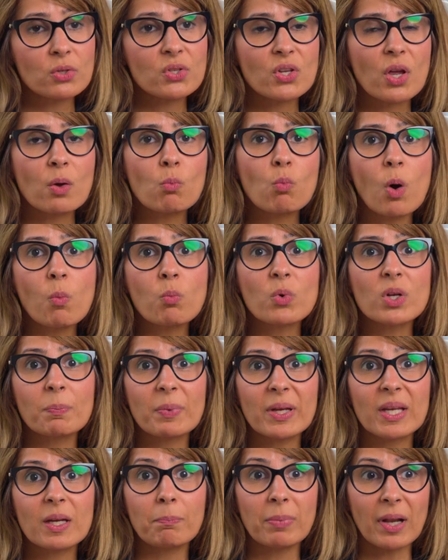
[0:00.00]
So one would
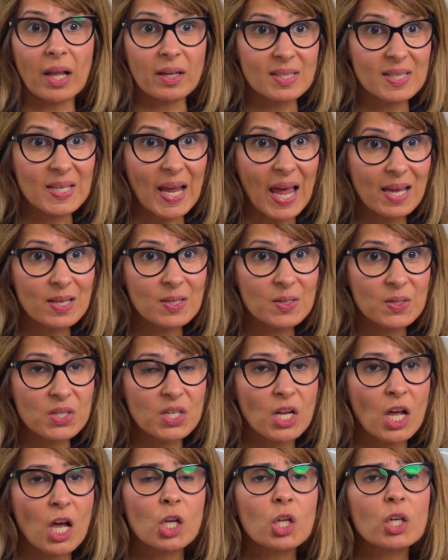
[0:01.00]
be a blood test,